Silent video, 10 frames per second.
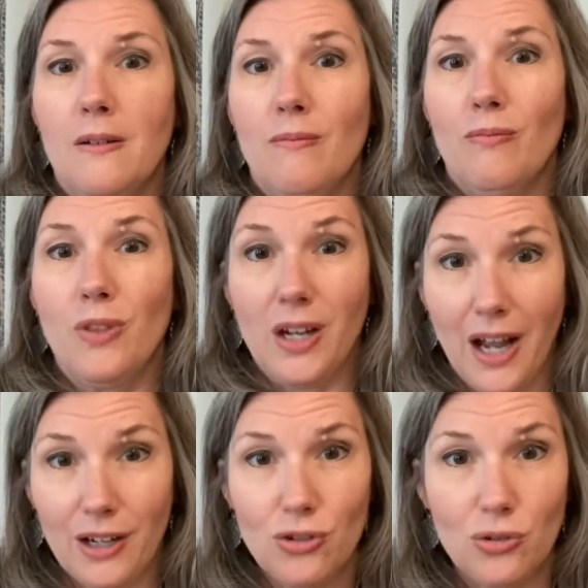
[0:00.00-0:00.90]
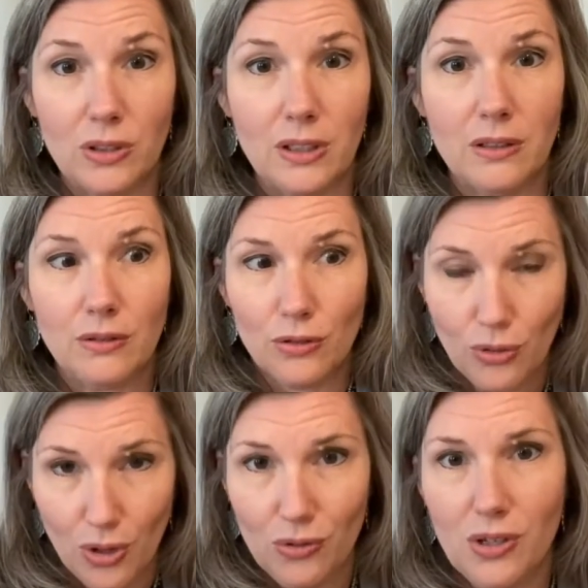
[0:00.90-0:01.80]
that actually
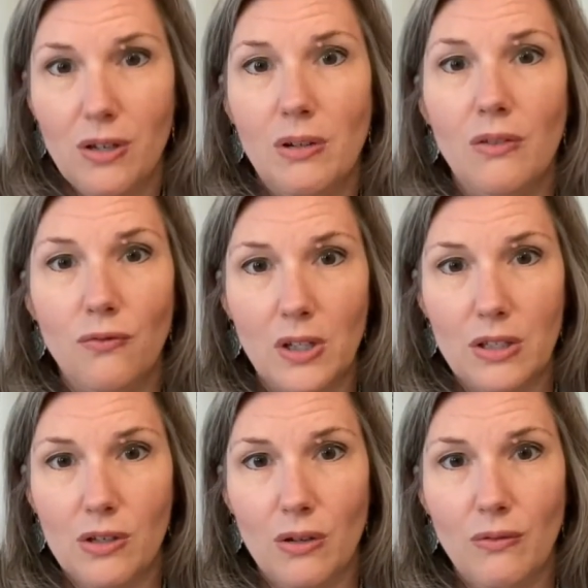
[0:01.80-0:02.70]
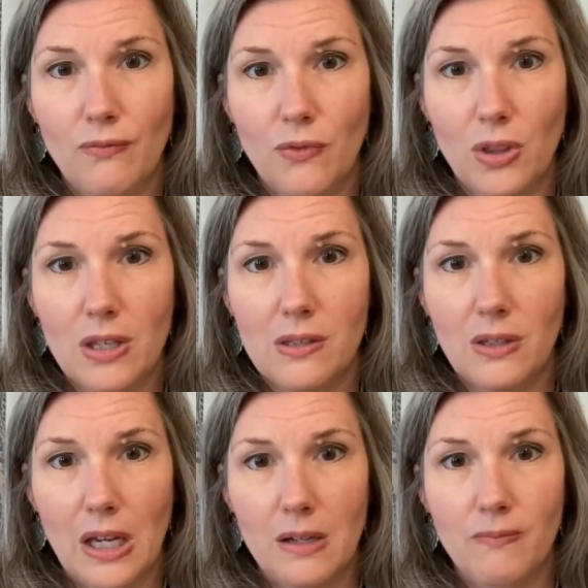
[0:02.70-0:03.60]
grows you and feeds you for this
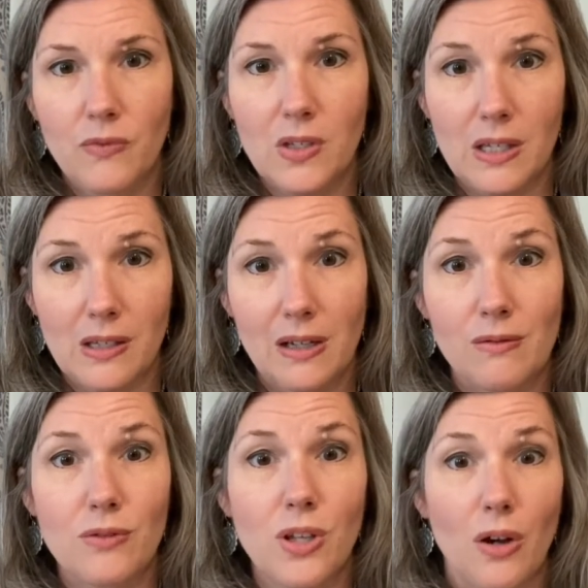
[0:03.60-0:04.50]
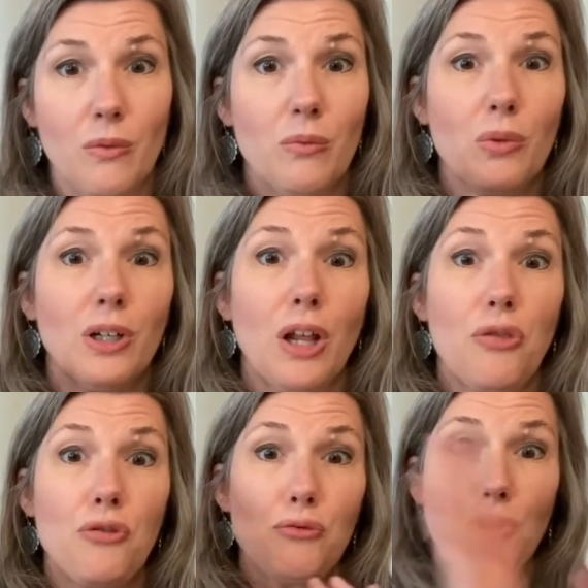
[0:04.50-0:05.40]
Lent season. So we're gonna
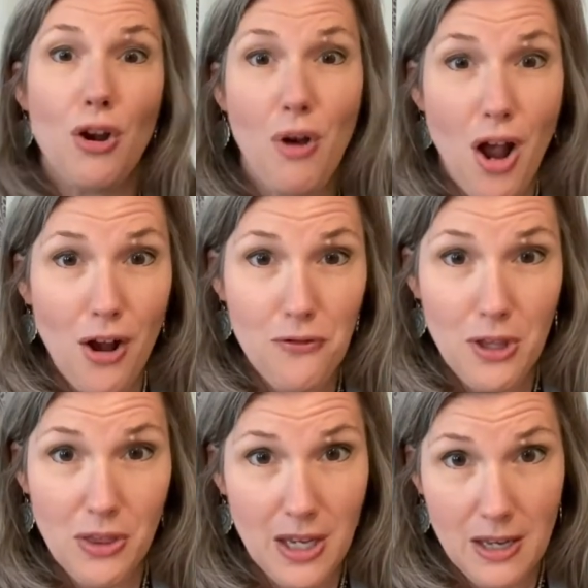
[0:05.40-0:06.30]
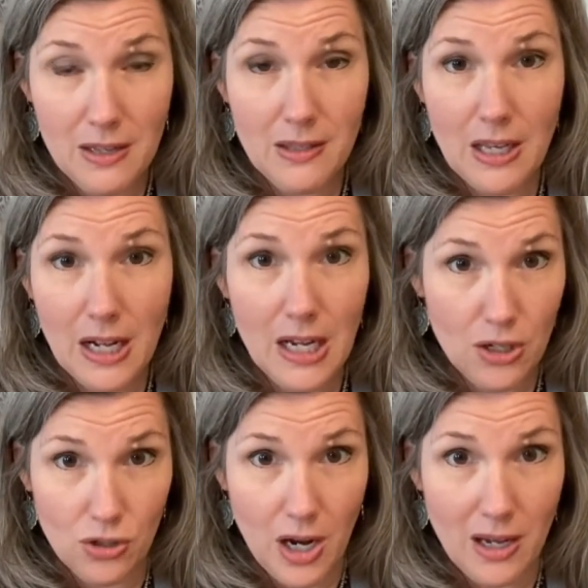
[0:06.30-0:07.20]
throw off the things that
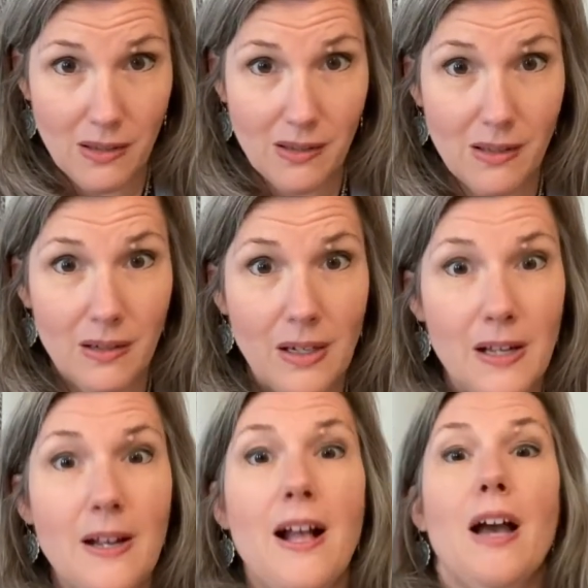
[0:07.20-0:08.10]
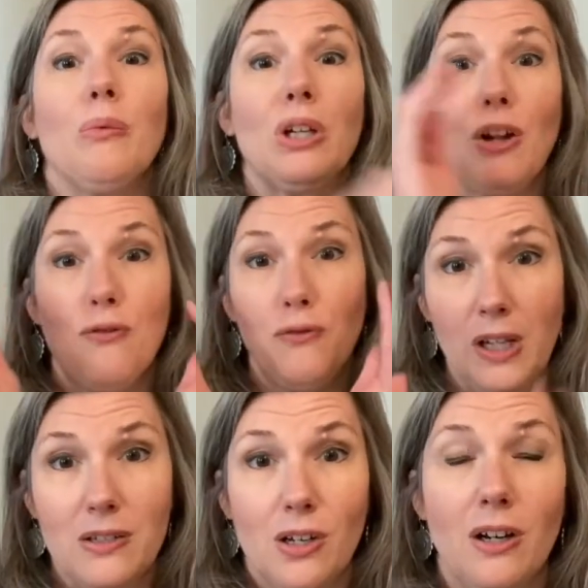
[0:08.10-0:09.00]
hinder us, and we're gonna
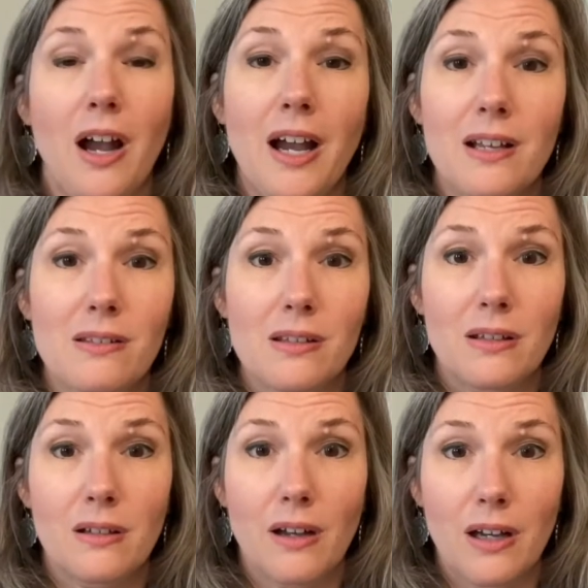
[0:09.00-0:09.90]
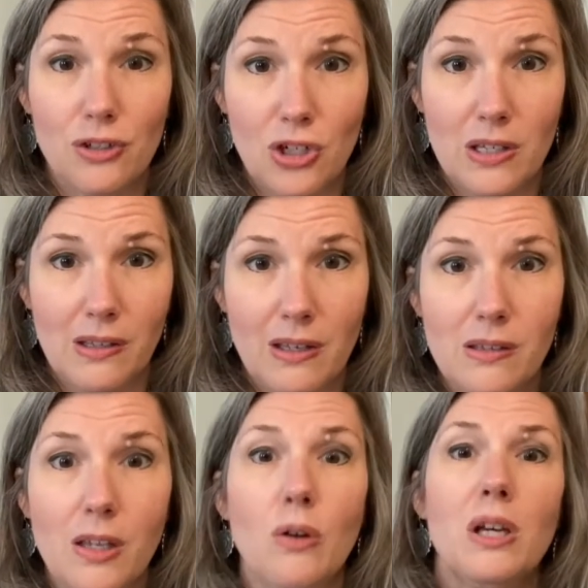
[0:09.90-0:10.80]
fix our eyes on Jesus.
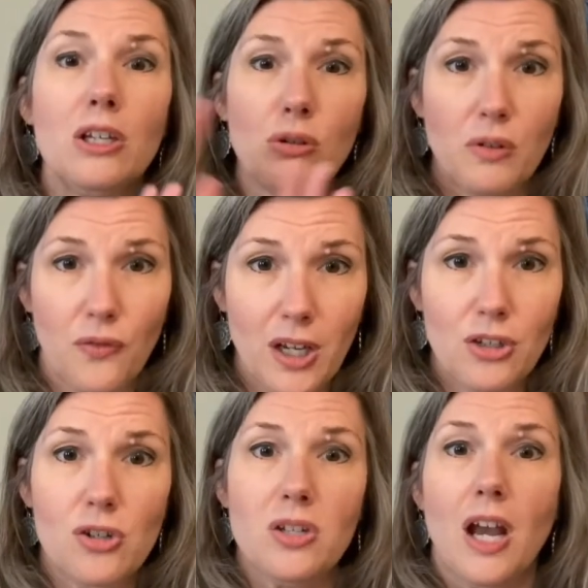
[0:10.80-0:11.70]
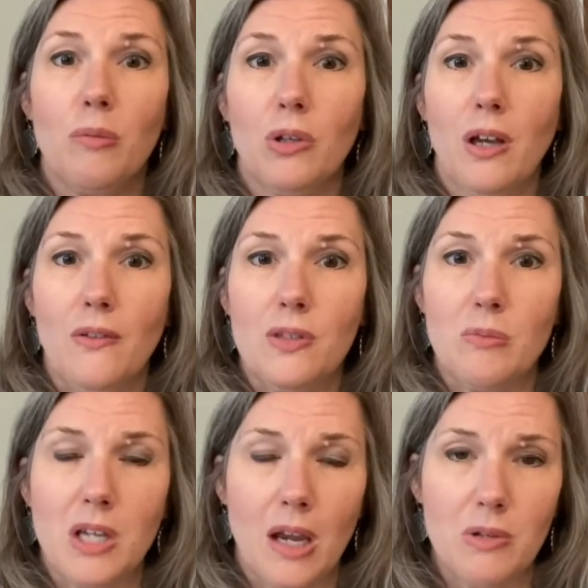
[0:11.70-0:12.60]
So in your reflection time, you'll have some
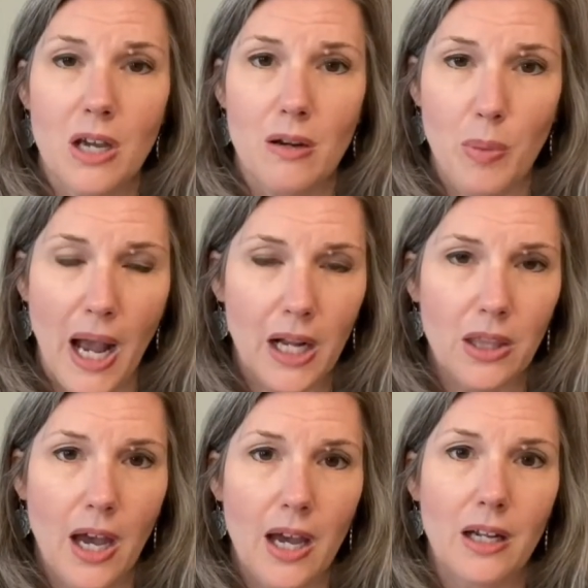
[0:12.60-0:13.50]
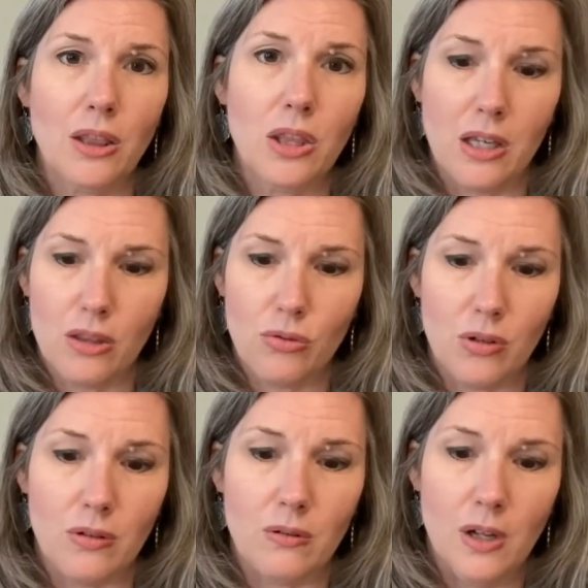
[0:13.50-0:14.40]
time to unpack that and think
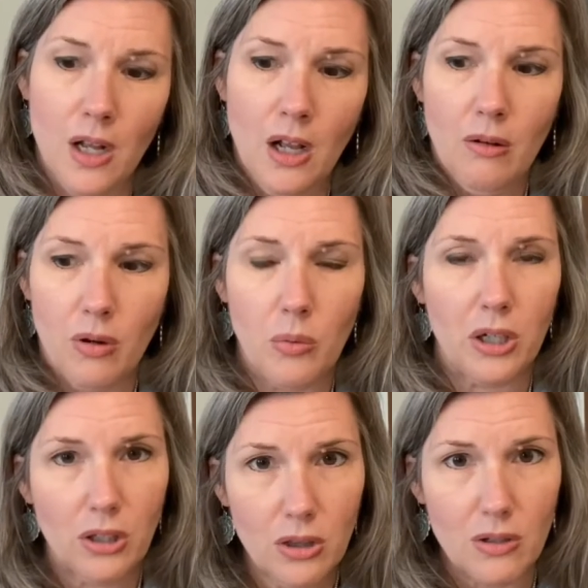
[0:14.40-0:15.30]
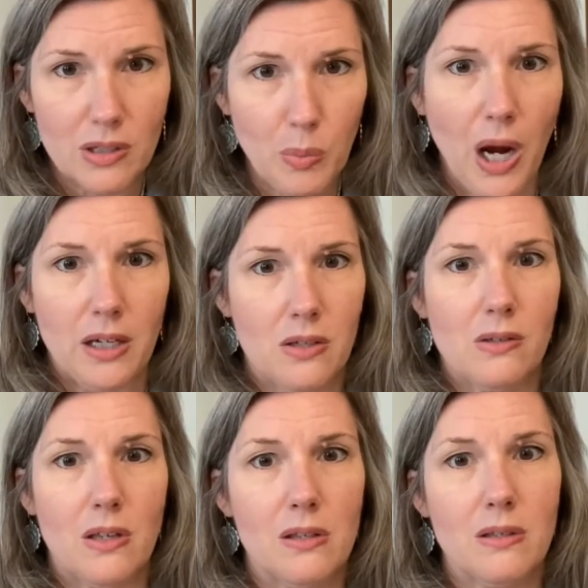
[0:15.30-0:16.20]
through, well, what could those
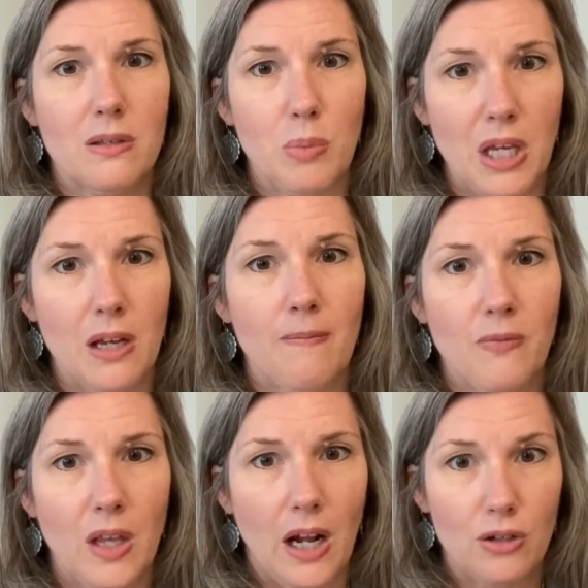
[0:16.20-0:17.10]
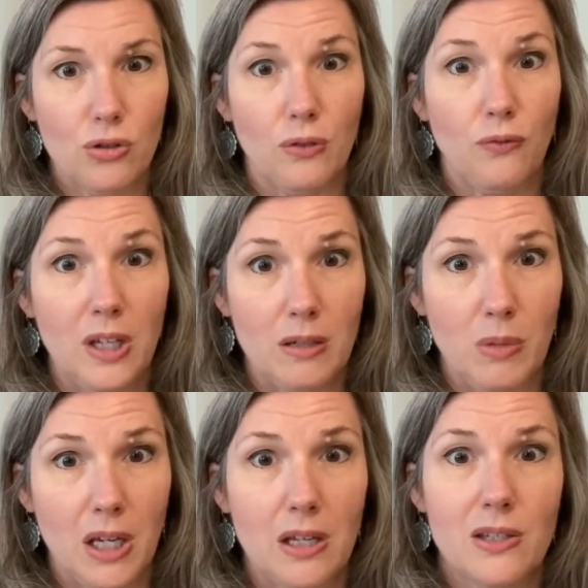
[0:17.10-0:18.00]
practices be that actually feed
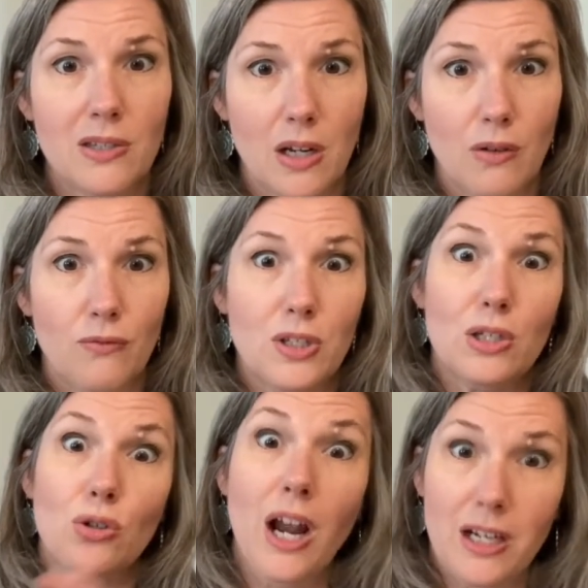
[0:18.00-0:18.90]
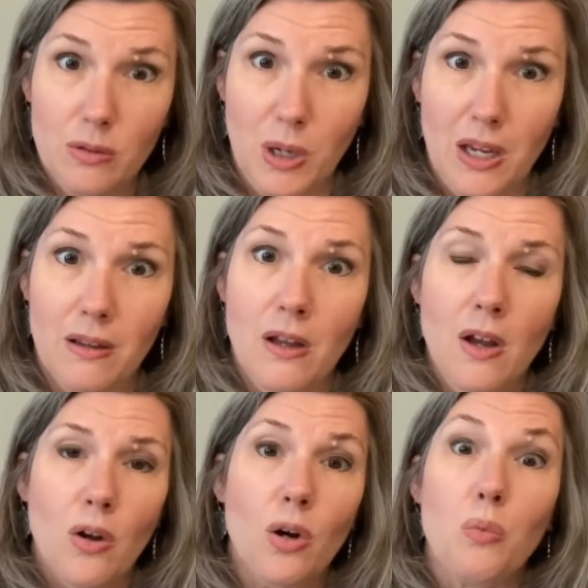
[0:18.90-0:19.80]
me instead of distract me
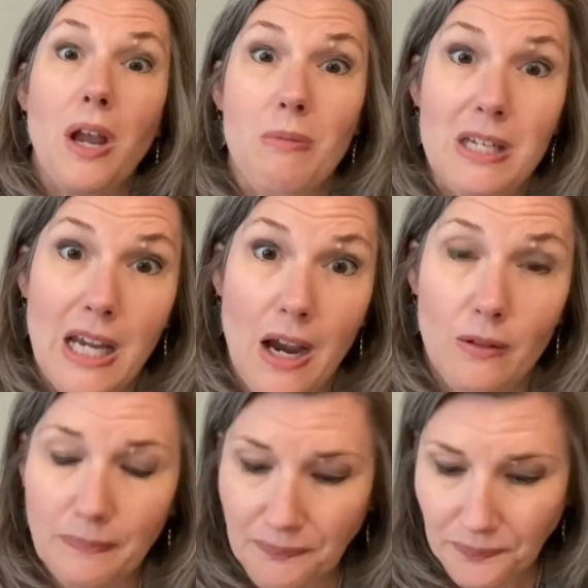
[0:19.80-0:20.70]
or weigh me down?